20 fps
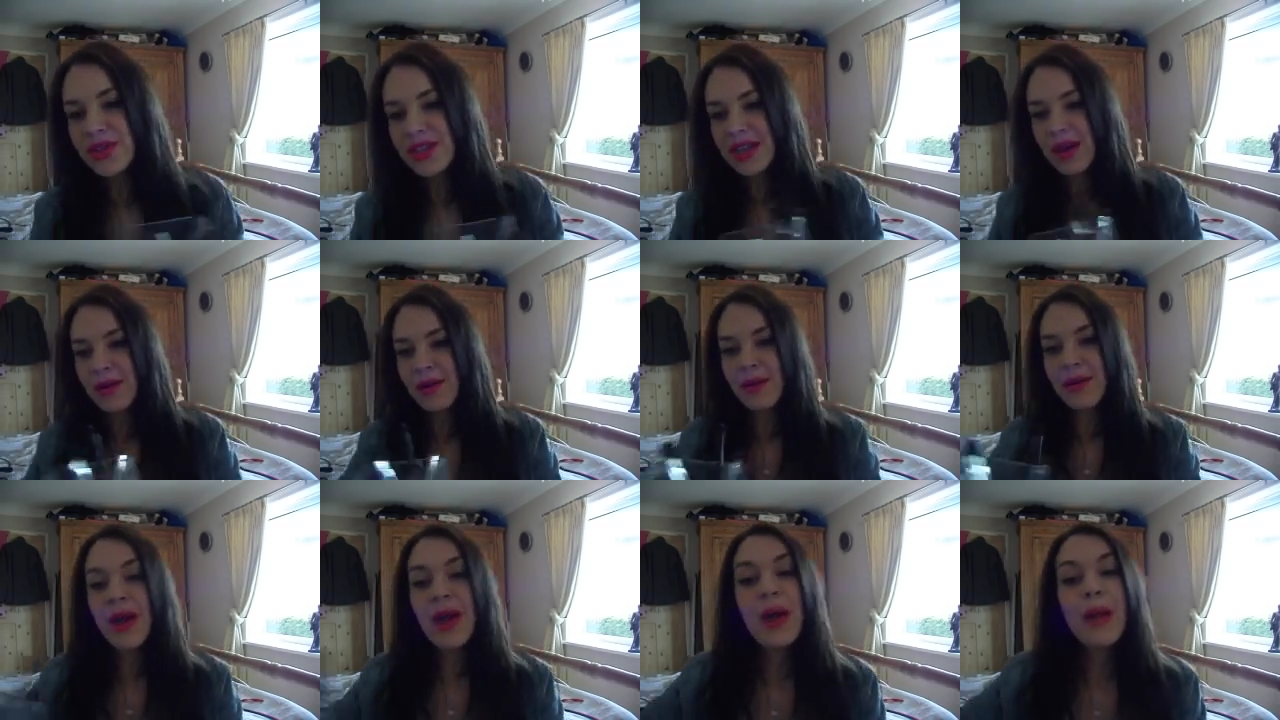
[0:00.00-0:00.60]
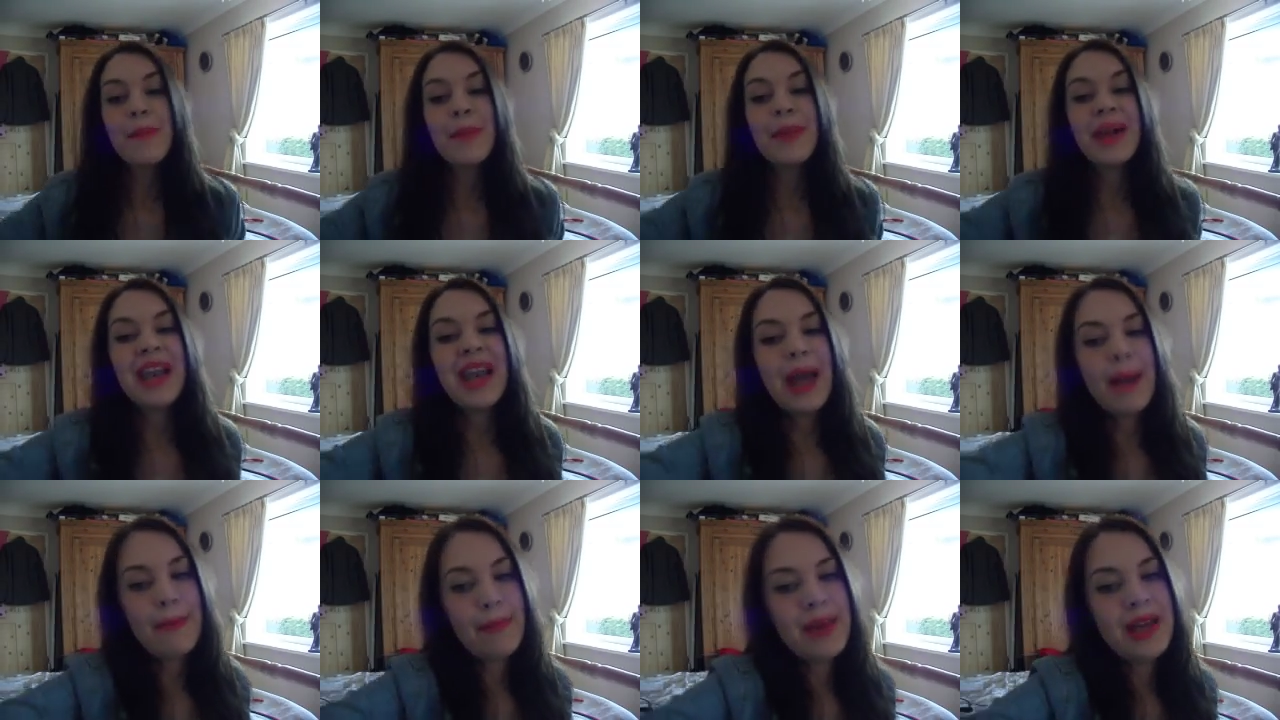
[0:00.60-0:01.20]
So but
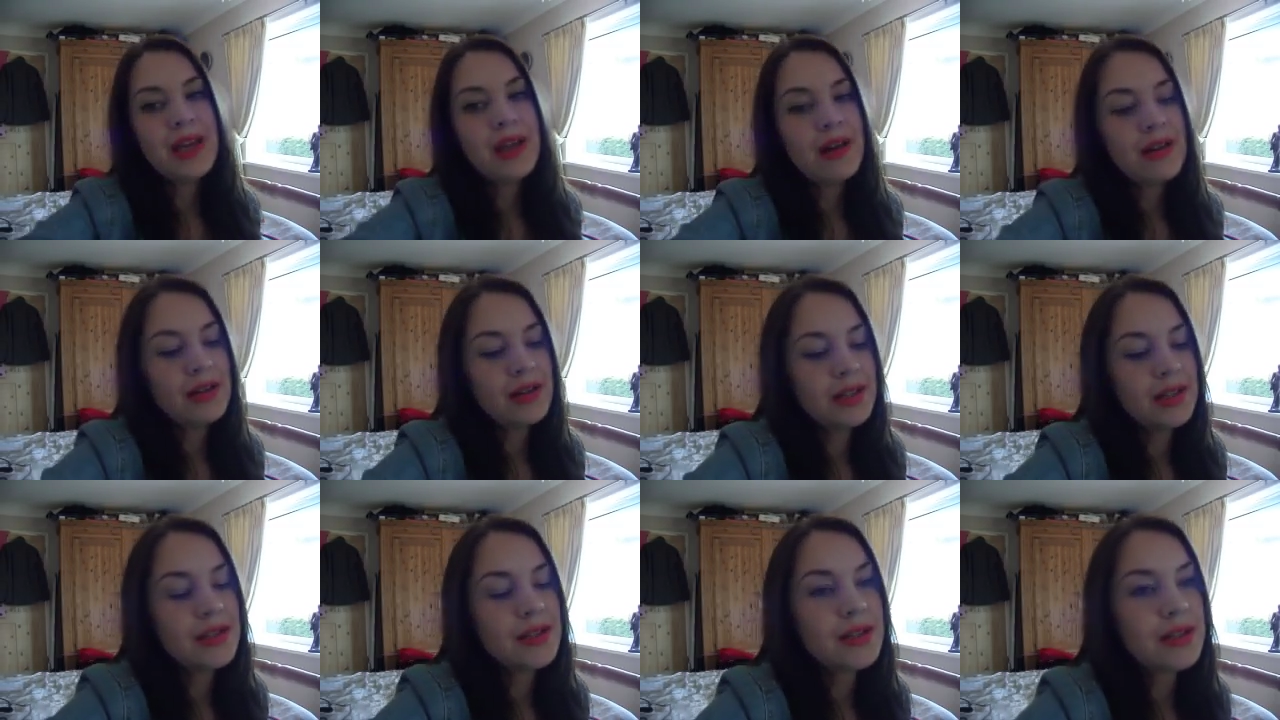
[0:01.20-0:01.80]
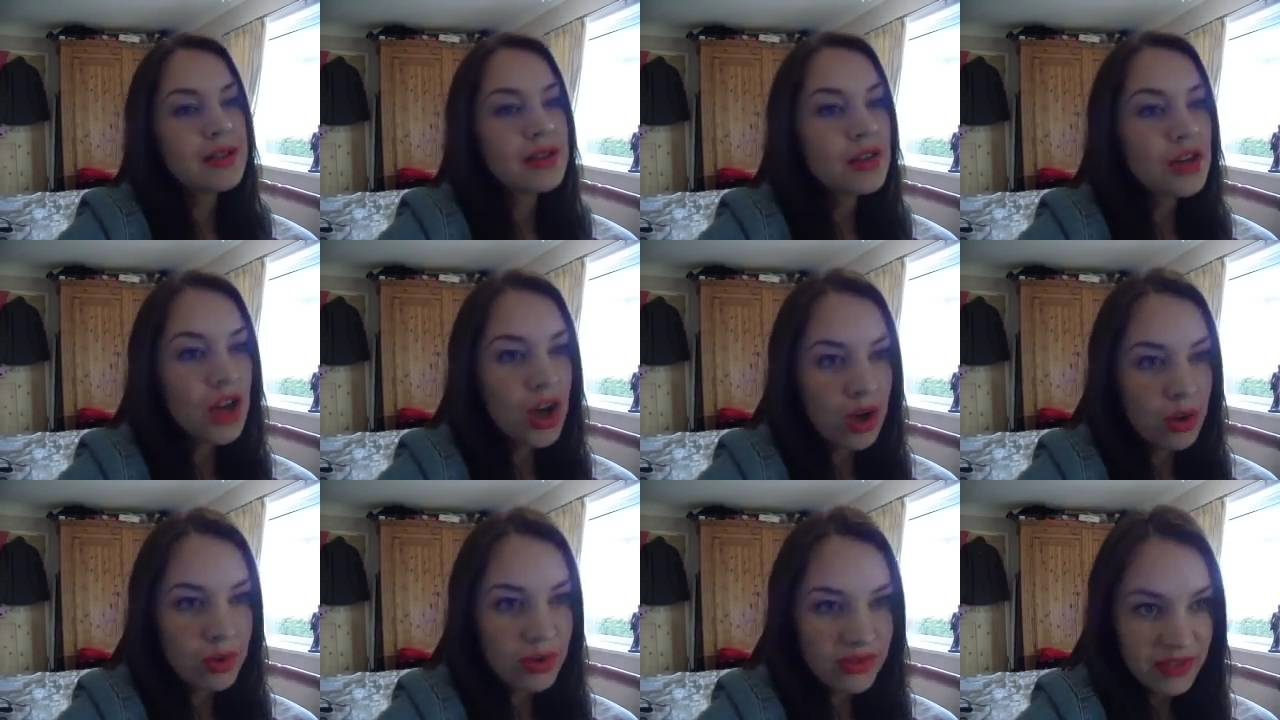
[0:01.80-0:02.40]
let me guys
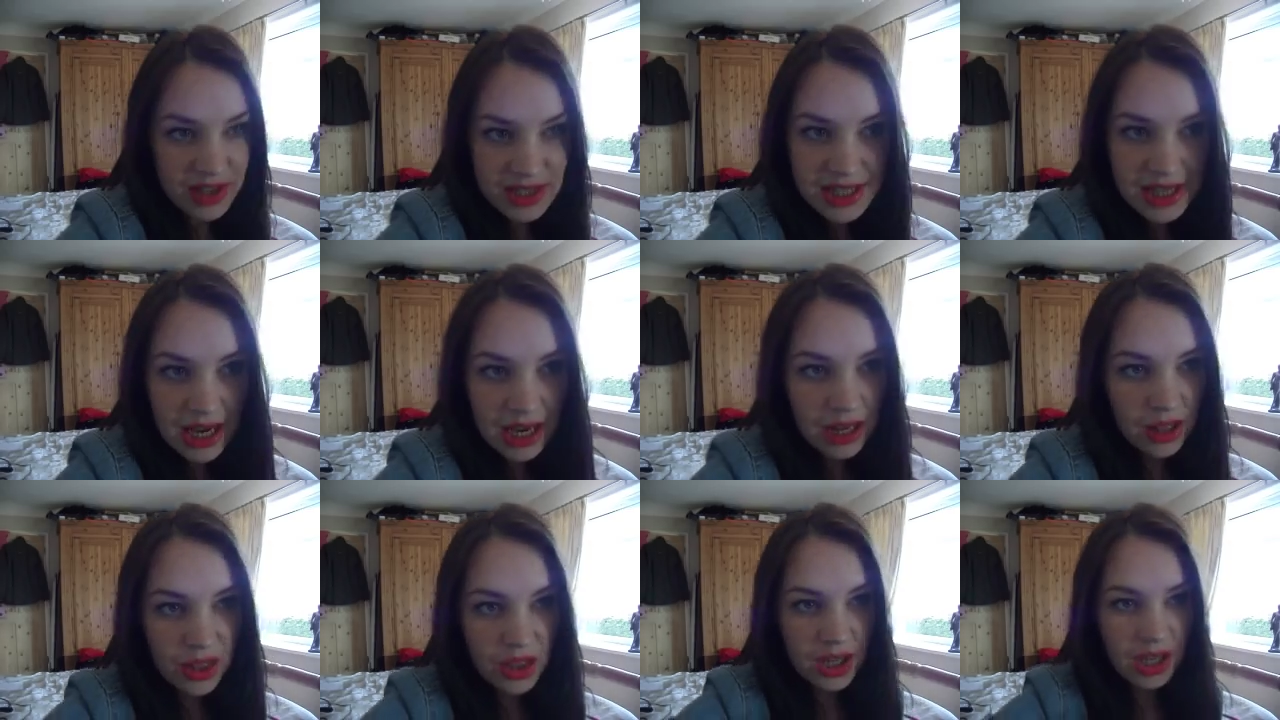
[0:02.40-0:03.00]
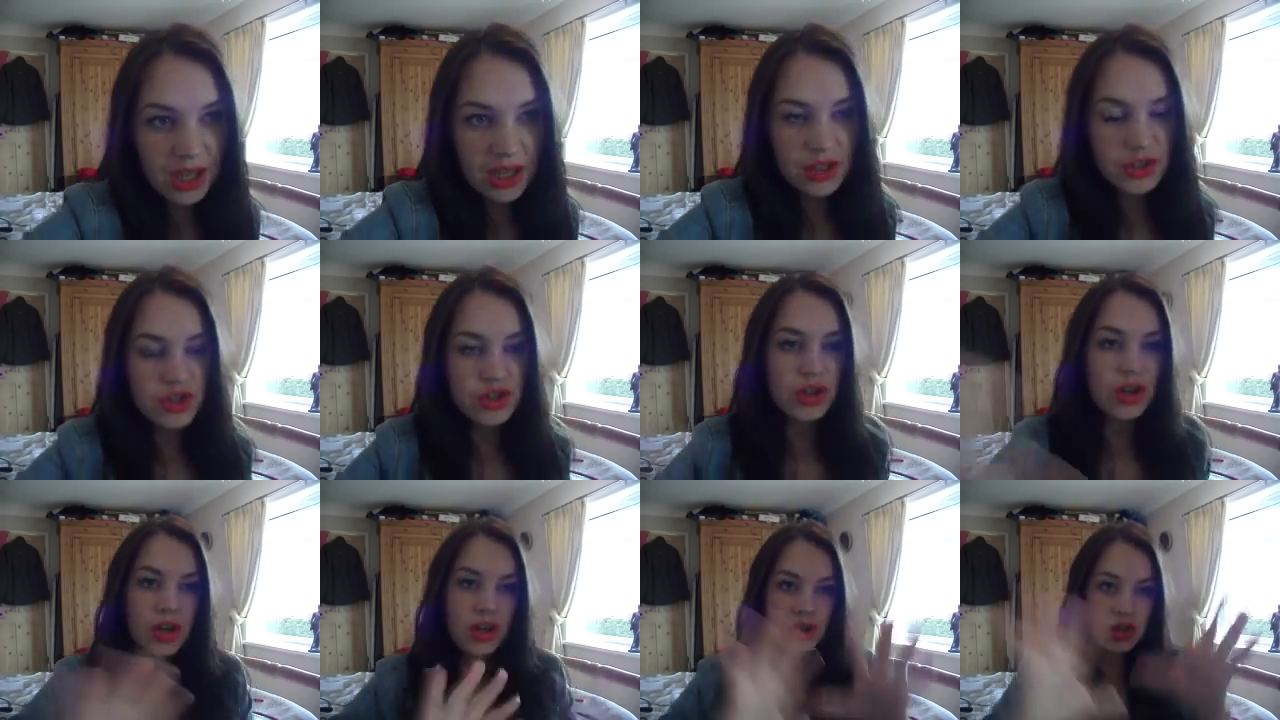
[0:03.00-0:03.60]
know if there's anything
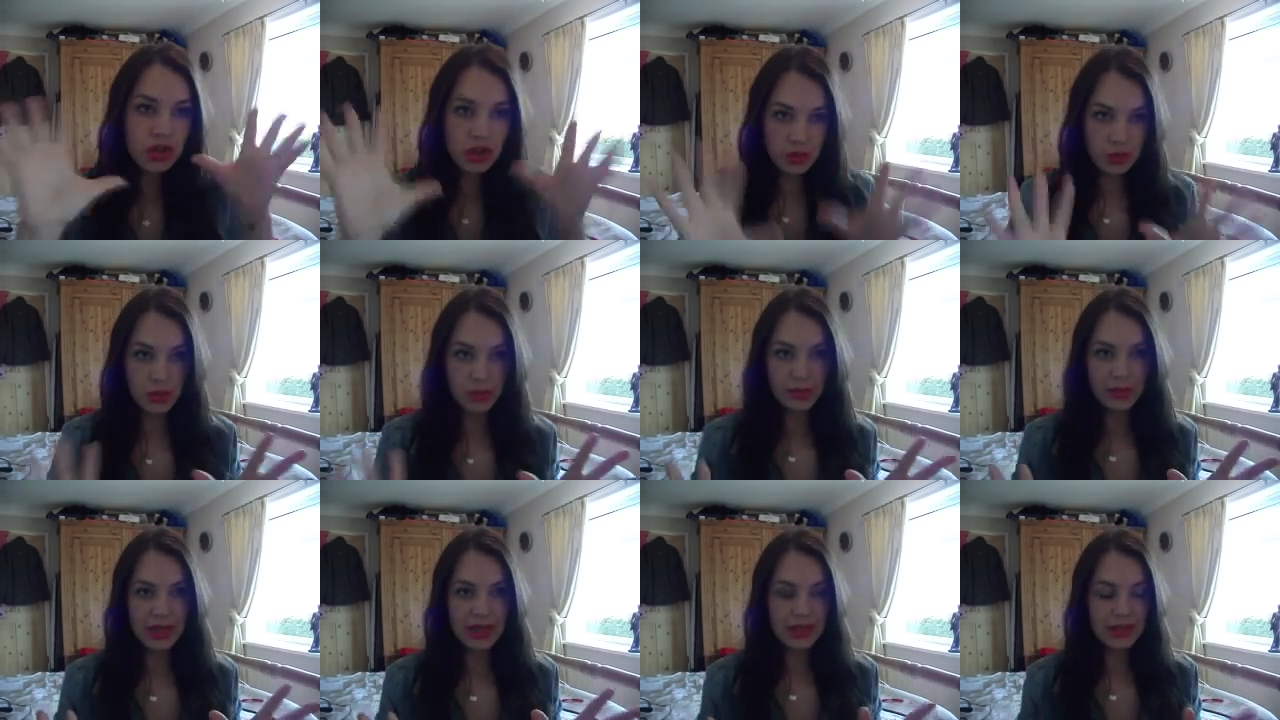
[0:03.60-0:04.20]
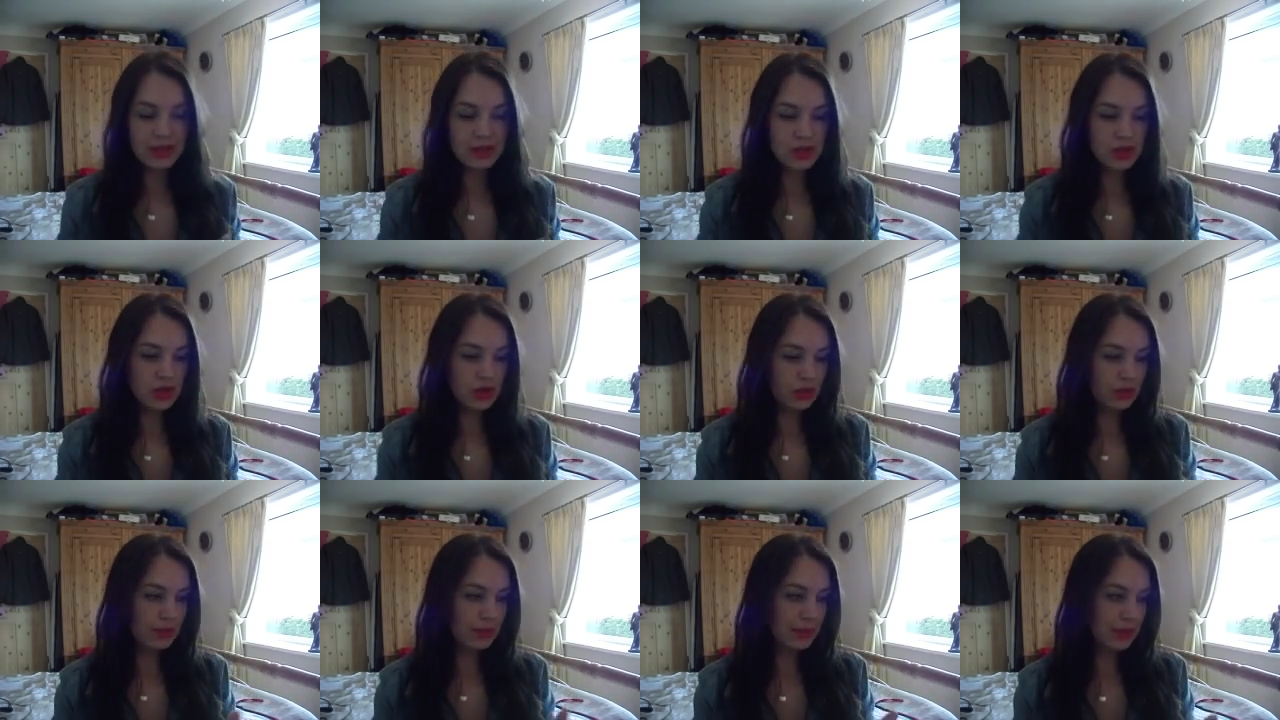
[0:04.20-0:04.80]
extra you want me
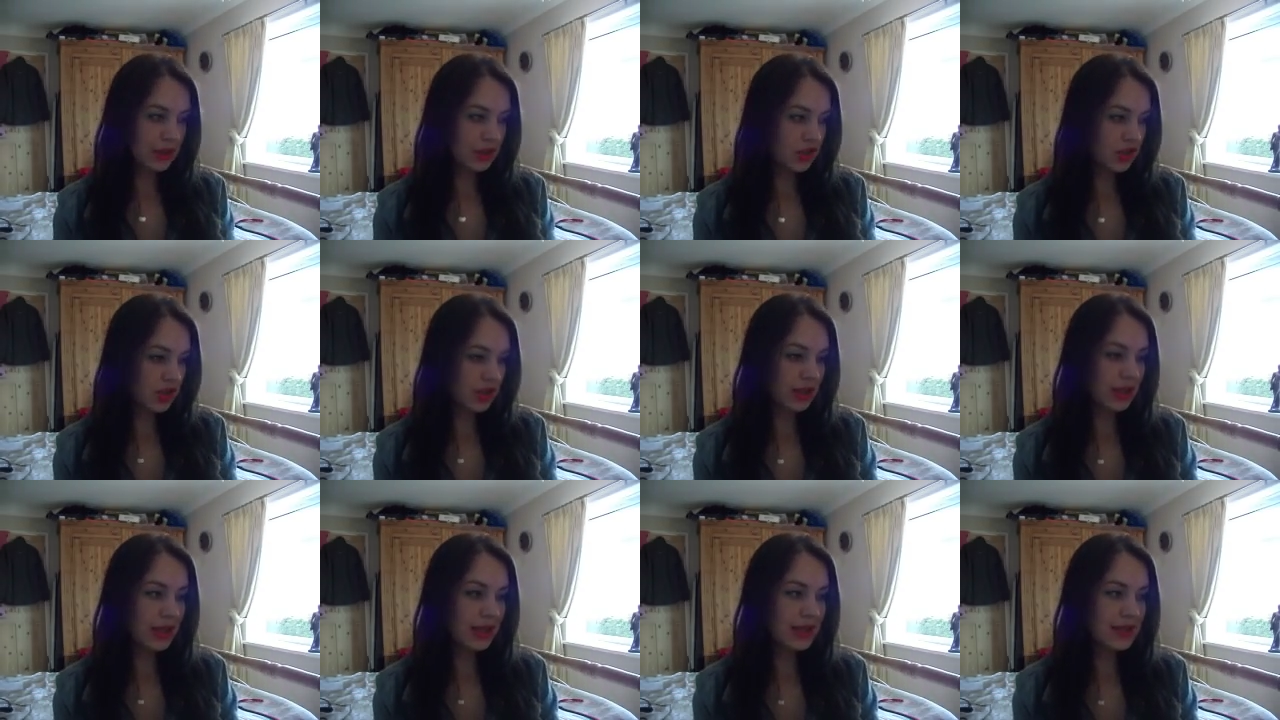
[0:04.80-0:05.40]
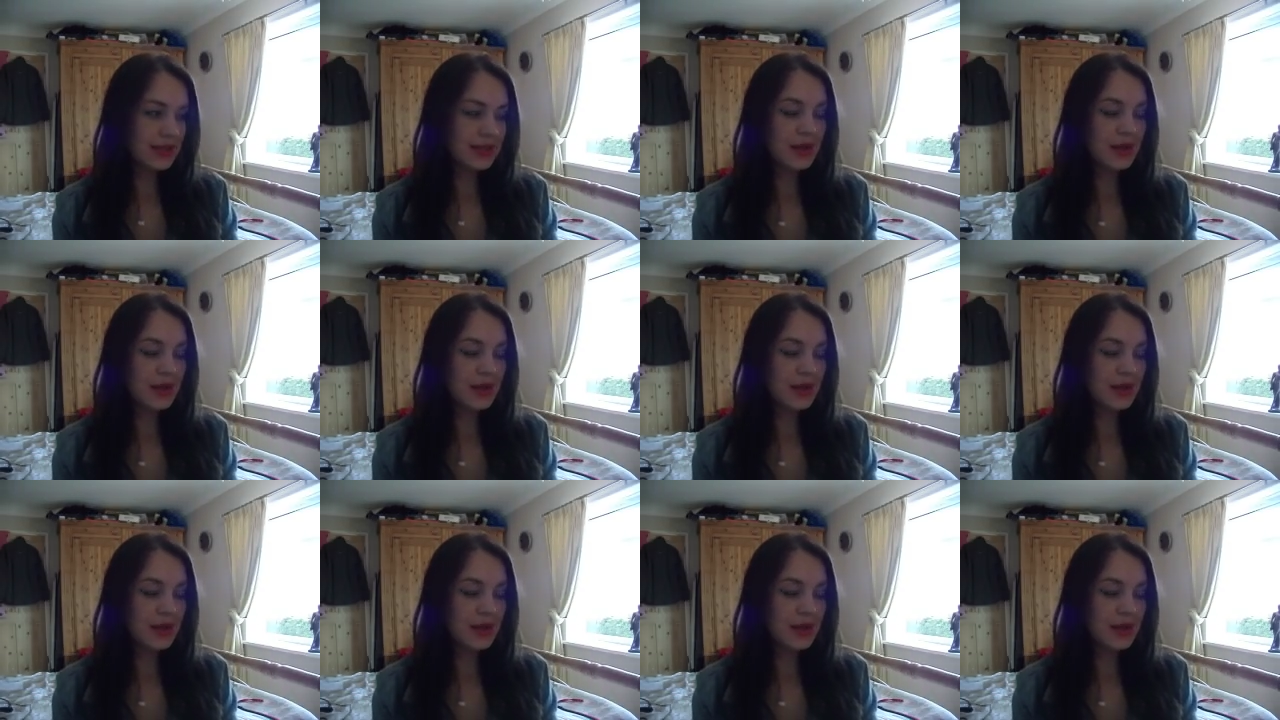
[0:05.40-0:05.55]
to mention there.